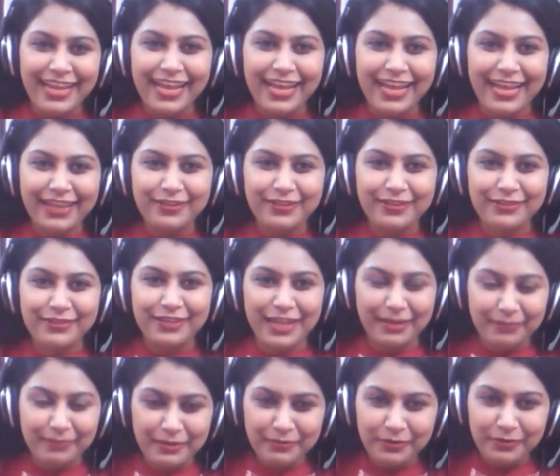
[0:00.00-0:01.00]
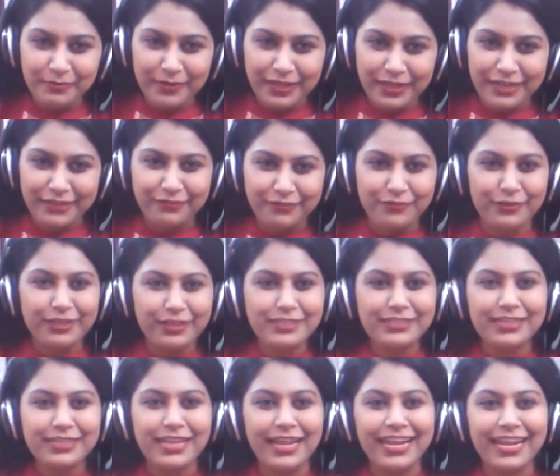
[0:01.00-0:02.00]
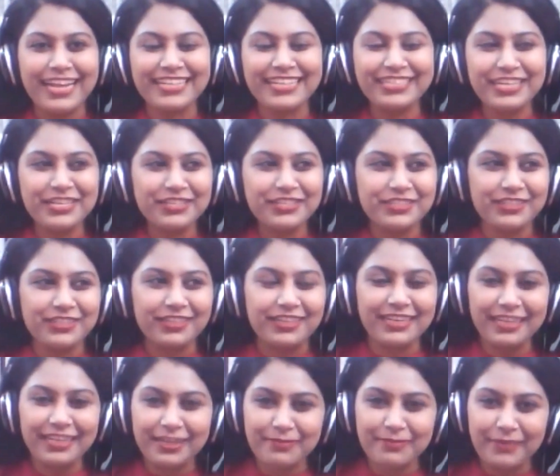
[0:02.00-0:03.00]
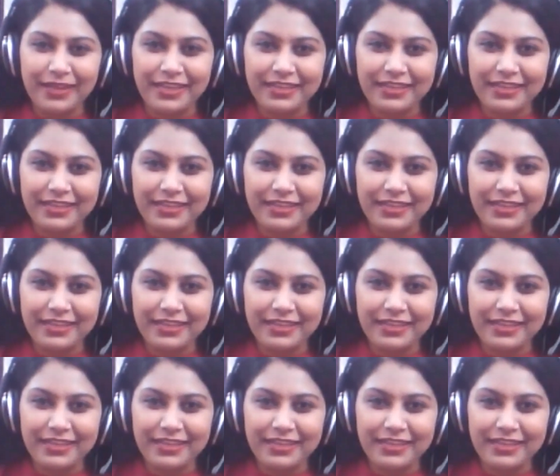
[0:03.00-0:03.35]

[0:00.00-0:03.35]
I had been preparing for it, and I did clear my